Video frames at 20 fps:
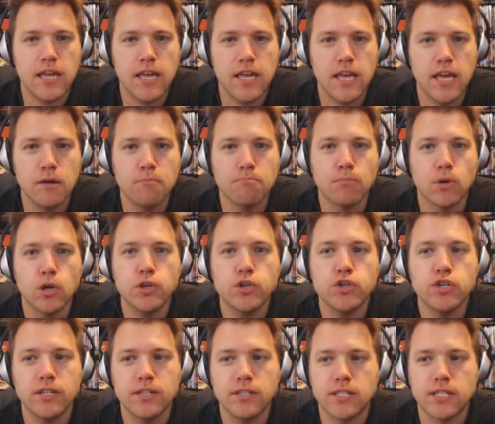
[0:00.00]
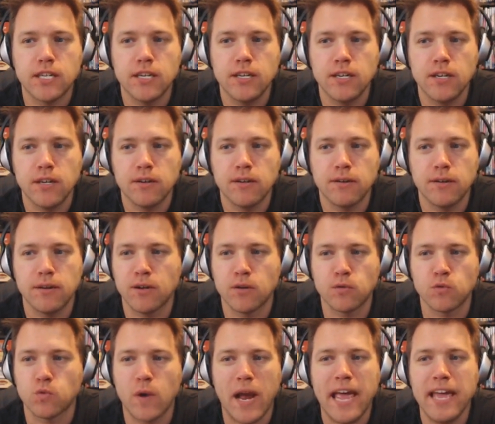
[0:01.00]
emergent
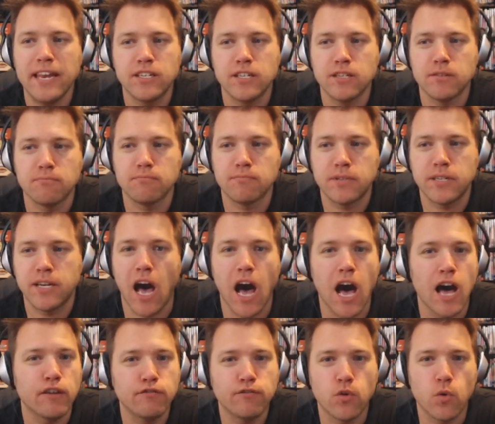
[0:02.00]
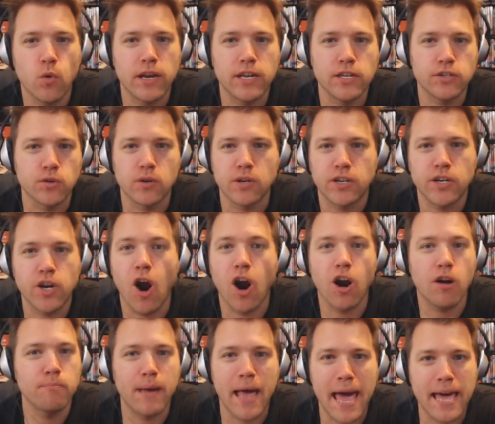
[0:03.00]
random convoys or
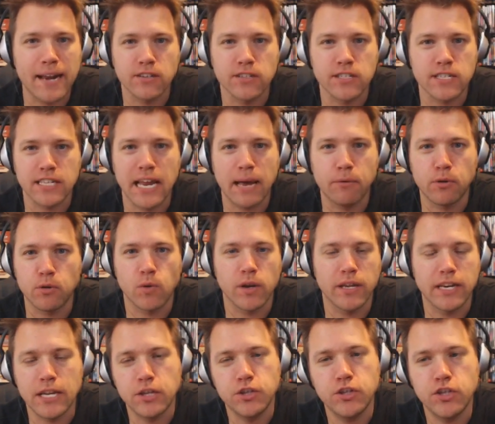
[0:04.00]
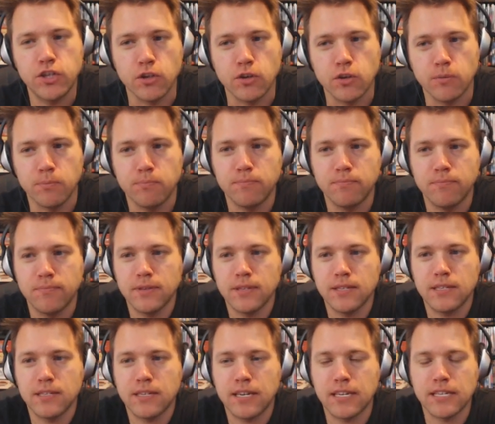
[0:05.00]
car battles that I would run into,
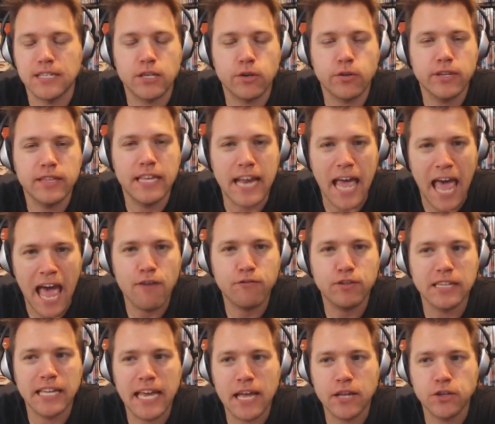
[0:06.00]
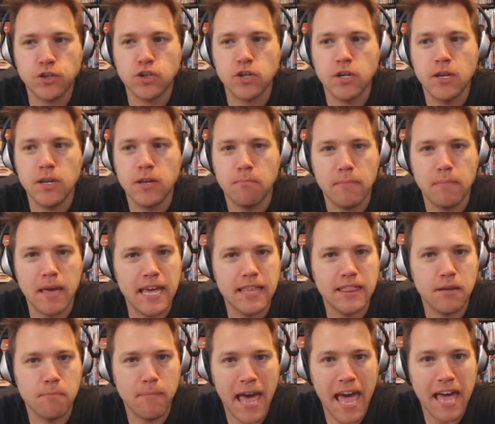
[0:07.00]
considering that Avalanche
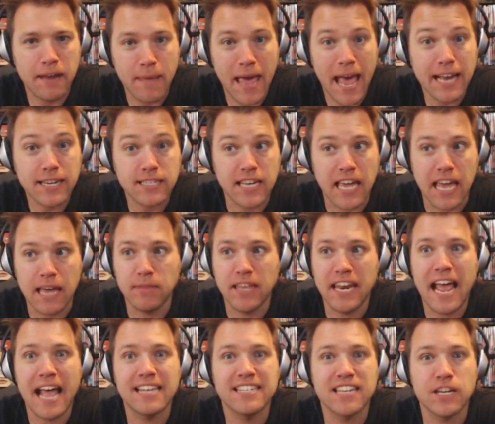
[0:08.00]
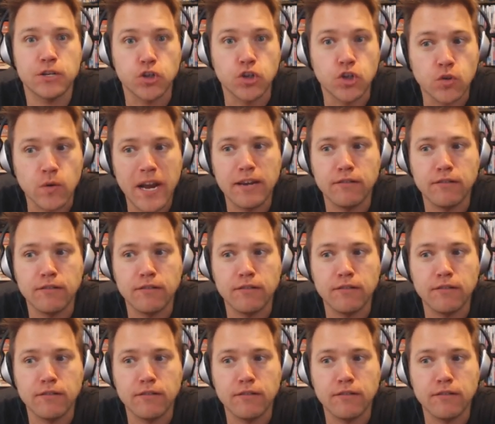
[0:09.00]
made the Mad Max game that had such great